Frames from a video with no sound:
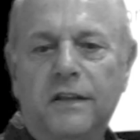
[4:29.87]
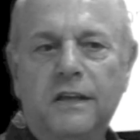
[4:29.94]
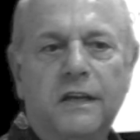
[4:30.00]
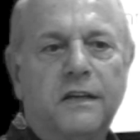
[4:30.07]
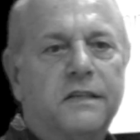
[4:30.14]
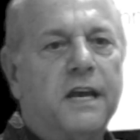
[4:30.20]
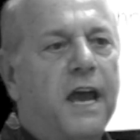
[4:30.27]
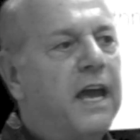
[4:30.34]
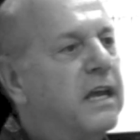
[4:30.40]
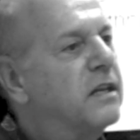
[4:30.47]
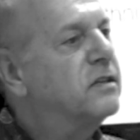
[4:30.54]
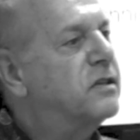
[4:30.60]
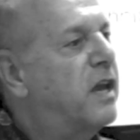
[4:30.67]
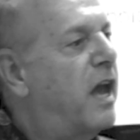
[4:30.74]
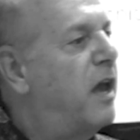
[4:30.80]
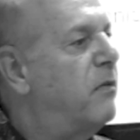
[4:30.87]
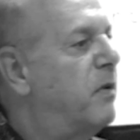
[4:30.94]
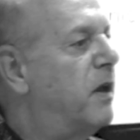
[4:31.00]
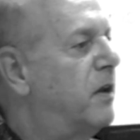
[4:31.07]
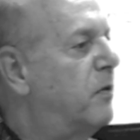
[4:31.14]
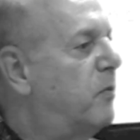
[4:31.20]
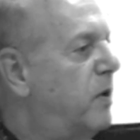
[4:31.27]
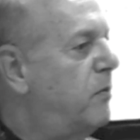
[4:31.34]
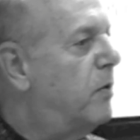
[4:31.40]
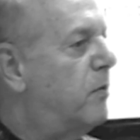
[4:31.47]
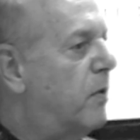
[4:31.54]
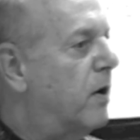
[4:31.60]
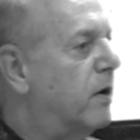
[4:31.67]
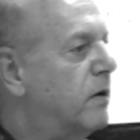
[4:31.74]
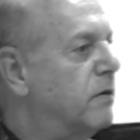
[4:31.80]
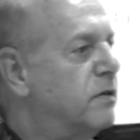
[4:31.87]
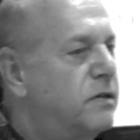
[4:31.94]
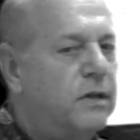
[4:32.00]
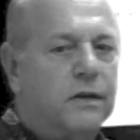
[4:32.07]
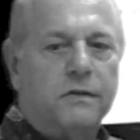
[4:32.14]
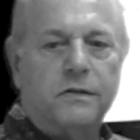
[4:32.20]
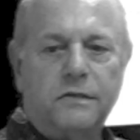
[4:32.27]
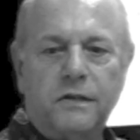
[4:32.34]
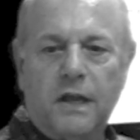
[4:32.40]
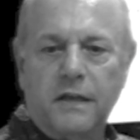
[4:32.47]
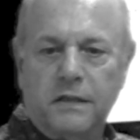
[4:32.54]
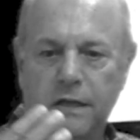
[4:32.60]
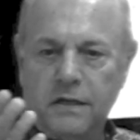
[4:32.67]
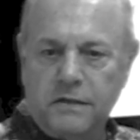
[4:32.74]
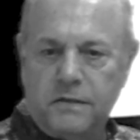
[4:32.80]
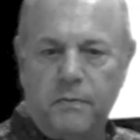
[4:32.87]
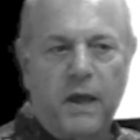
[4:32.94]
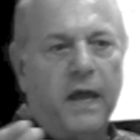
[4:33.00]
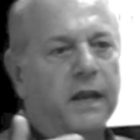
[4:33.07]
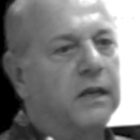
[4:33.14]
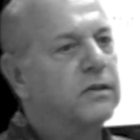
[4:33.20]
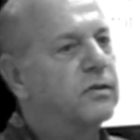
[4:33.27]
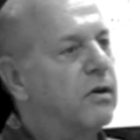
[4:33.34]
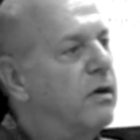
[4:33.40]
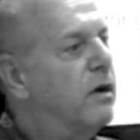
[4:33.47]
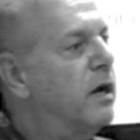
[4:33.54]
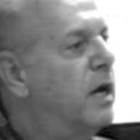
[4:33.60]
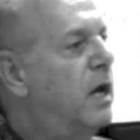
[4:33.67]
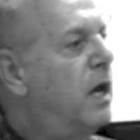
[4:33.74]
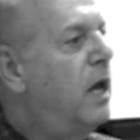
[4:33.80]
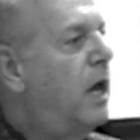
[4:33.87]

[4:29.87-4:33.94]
The Italians came in and we were workers, you know, just like the Hispanics are.